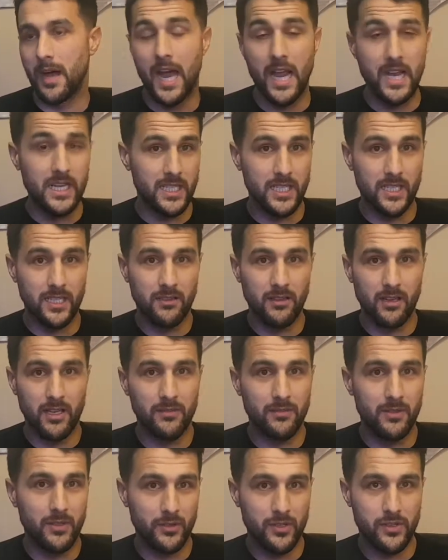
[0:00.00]
I did. I,
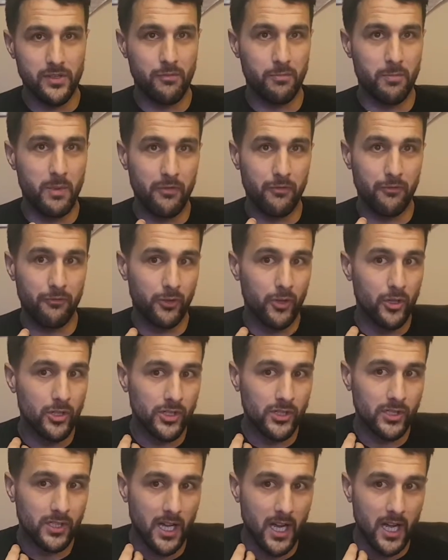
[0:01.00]
that was the, my
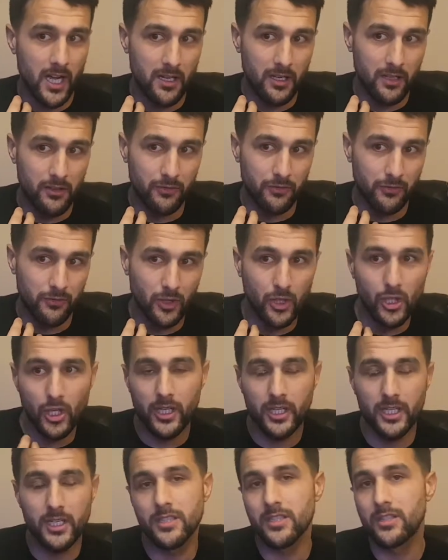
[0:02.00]
first kind of
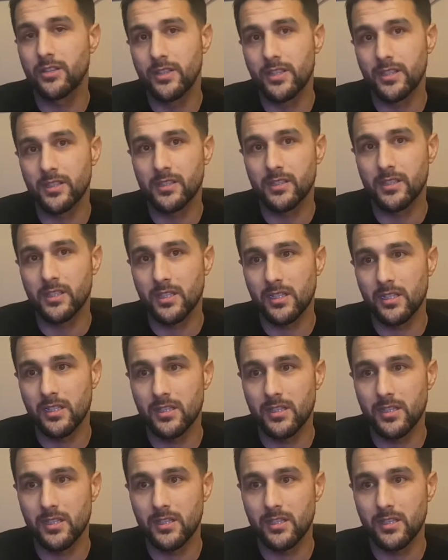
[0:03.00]
look into this,
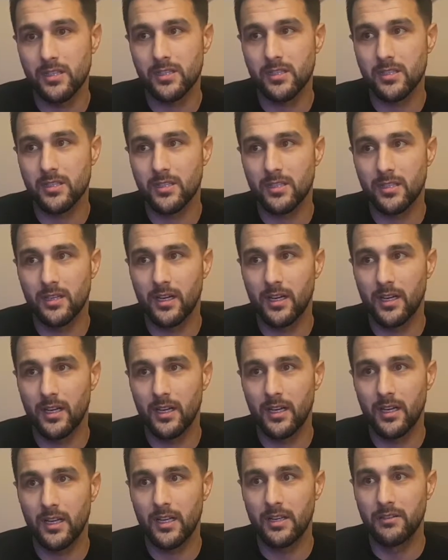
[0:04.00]
into this
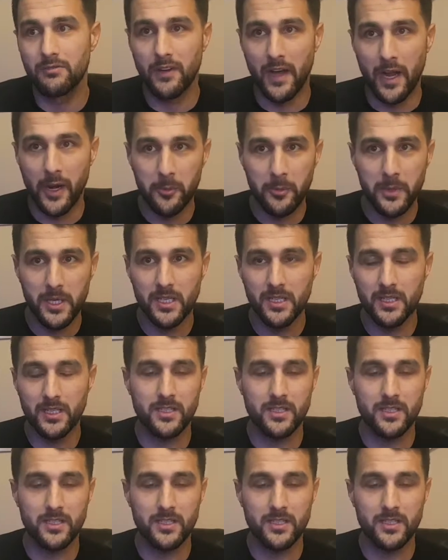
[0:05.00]
uh, environment.